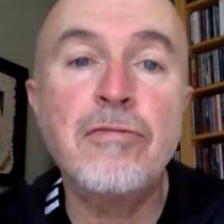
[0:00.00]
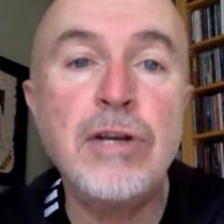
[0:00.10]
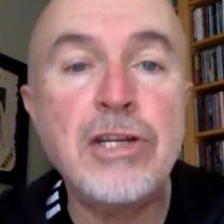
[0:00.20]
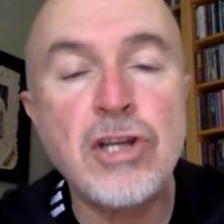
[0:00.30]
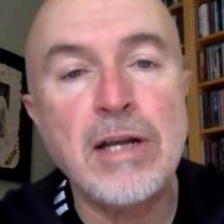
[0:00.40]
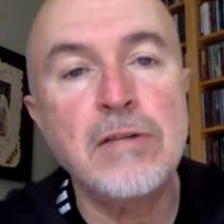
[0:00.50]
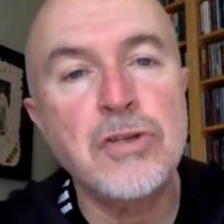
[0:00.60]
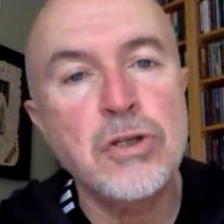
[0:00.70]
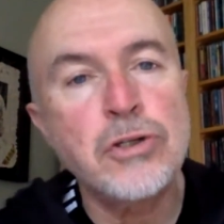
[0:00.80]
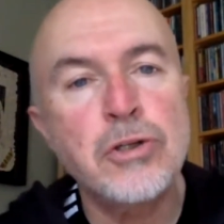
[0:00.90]
the free channel
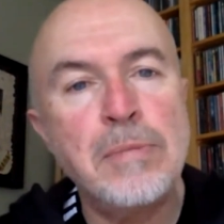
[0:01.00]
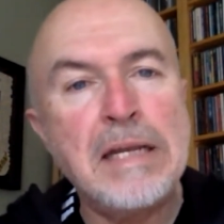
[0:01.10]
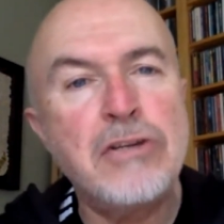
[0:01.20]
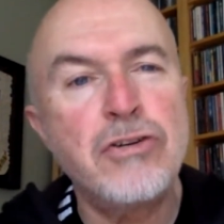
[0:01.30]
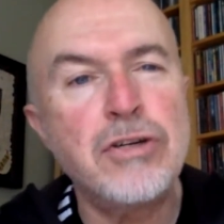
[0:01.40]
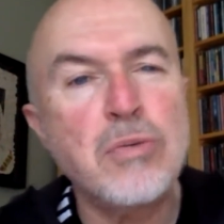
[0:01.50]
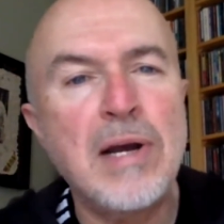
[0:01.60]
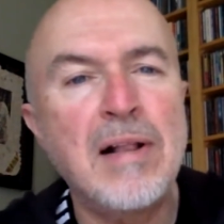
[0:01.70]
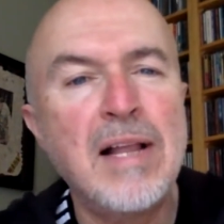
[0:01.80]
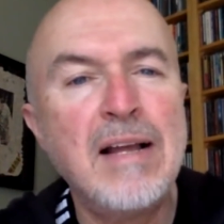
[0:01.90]
of social media as
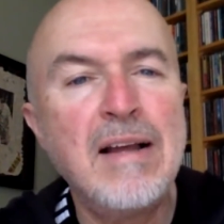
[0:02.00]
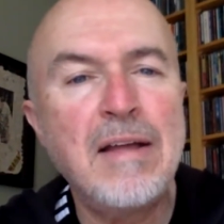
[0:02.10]
well,